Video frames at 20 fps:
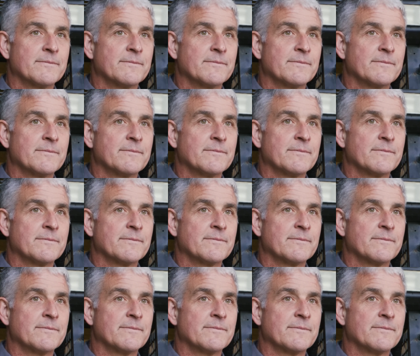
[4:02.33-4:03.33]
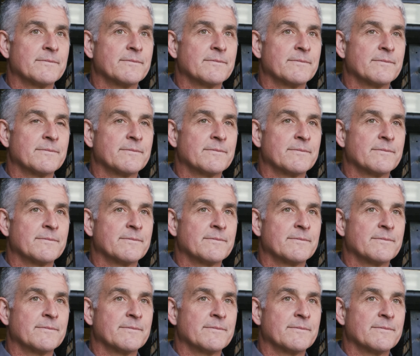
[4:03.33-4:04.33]

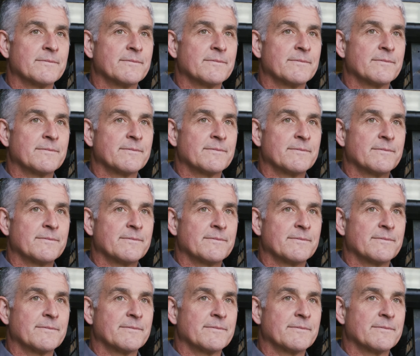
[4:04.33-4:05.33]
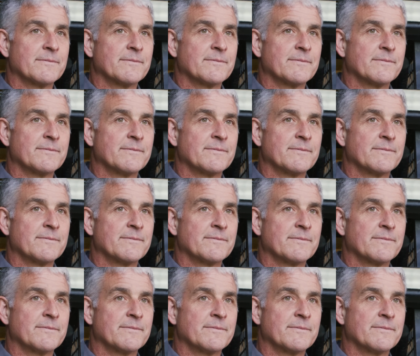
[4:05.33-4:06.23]
No words are spoken by the person on screen.